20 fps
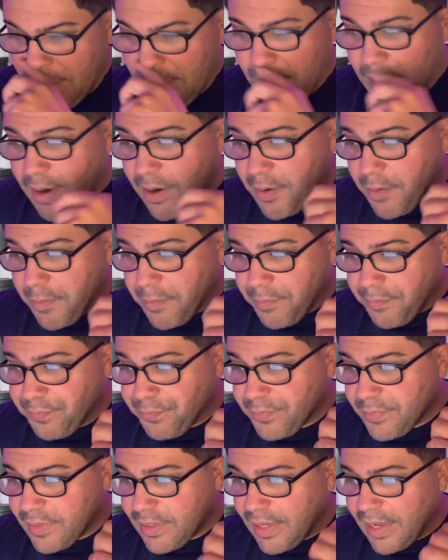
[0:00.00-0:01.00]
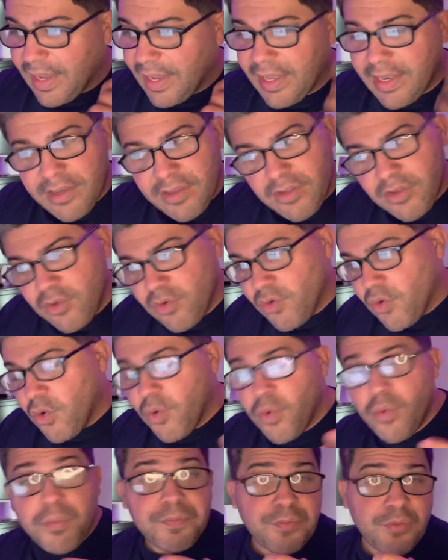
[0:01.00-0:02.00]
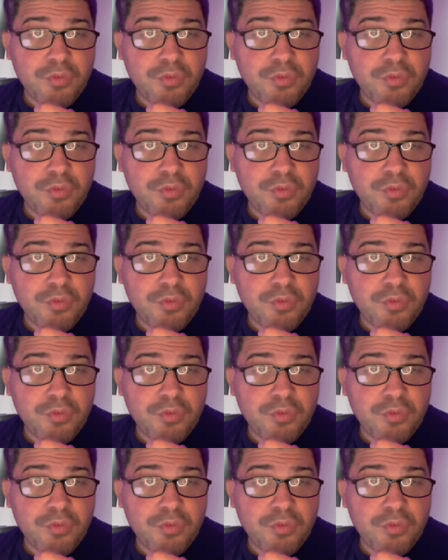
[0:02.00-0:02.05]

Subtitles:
And you know,